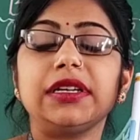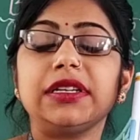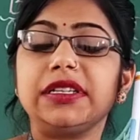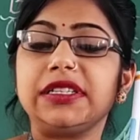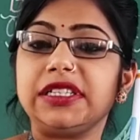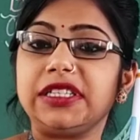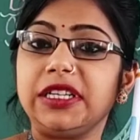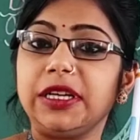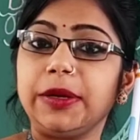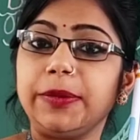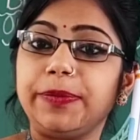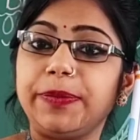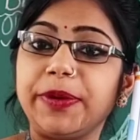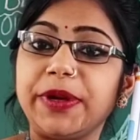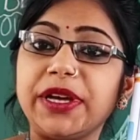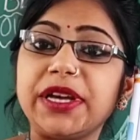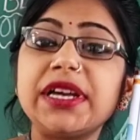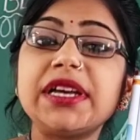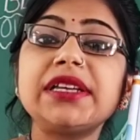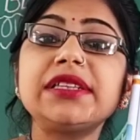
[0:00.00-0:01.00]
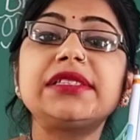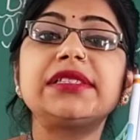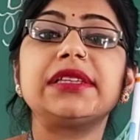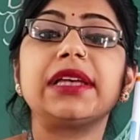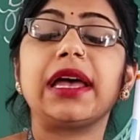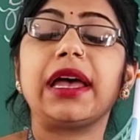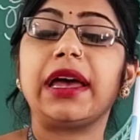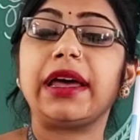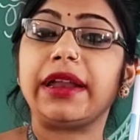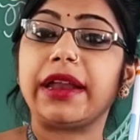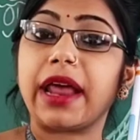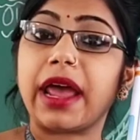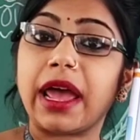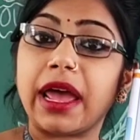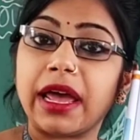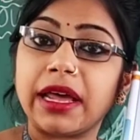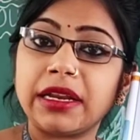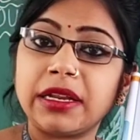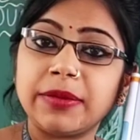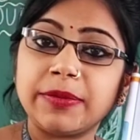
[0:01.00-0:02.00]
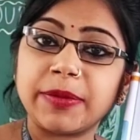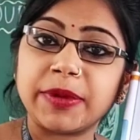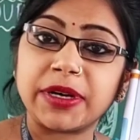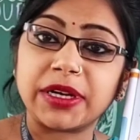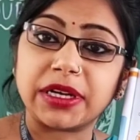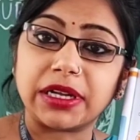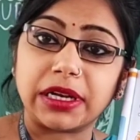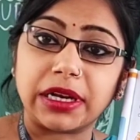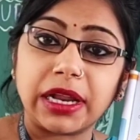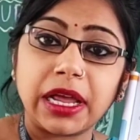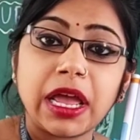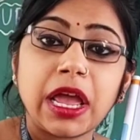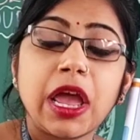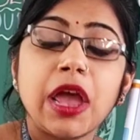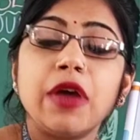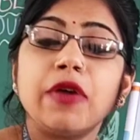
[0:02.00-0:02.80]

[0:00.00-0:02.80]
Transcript: Sheep is an animal.